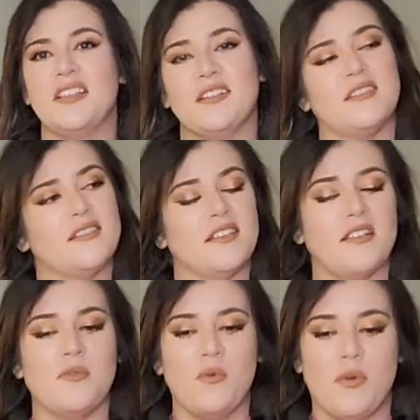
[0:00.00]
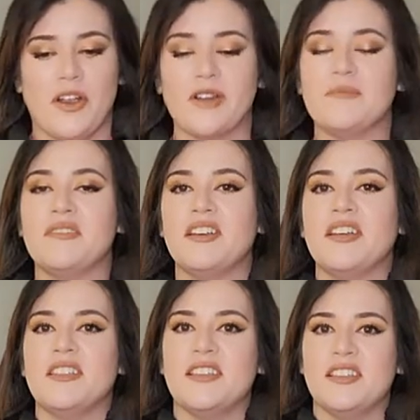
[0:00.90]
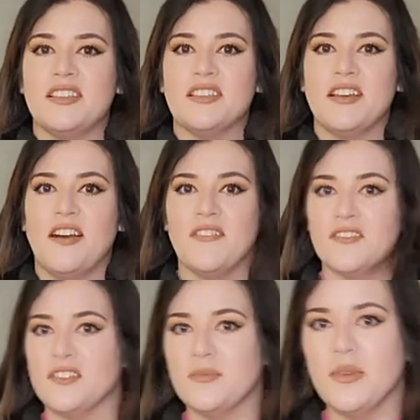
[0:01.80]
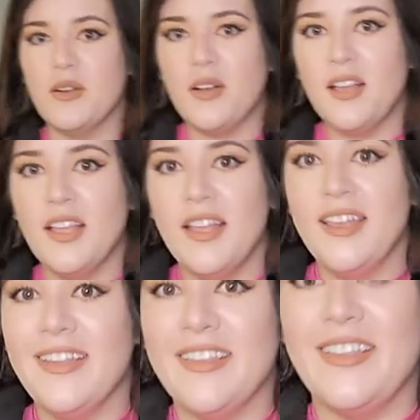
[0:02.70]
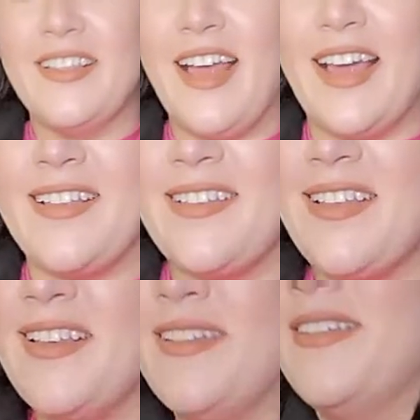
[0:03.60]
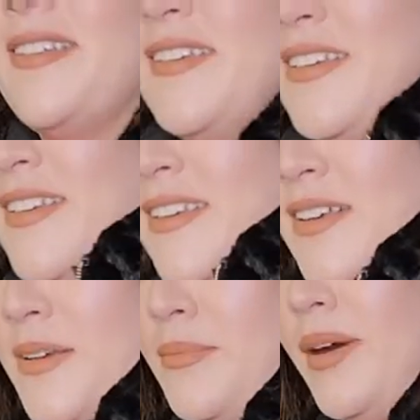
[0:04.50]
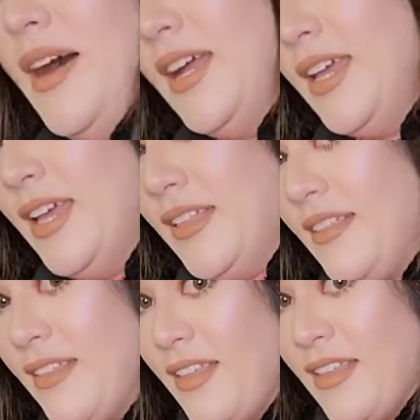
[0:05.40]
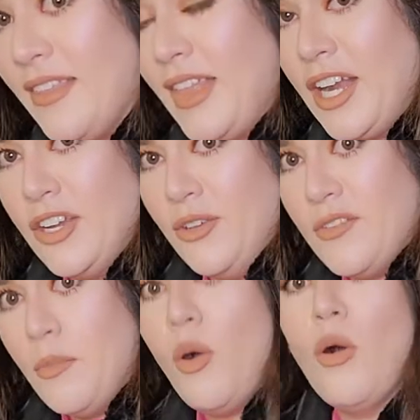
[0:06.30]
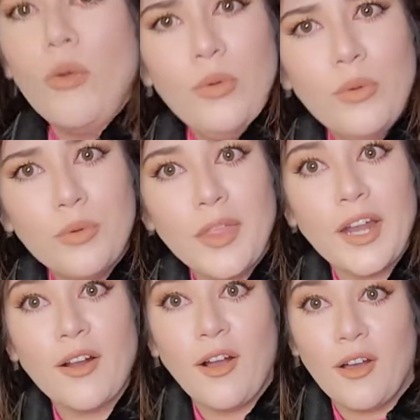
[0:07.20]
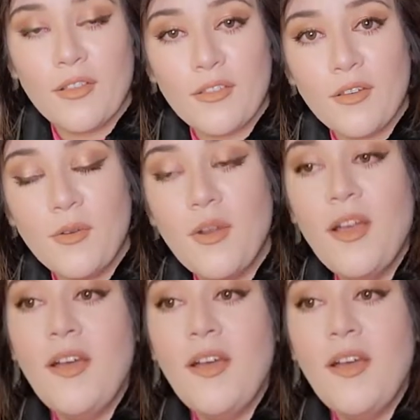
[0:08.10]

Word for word: This is warm, this is comfortable. This has pockets that are usable, ooh, that are also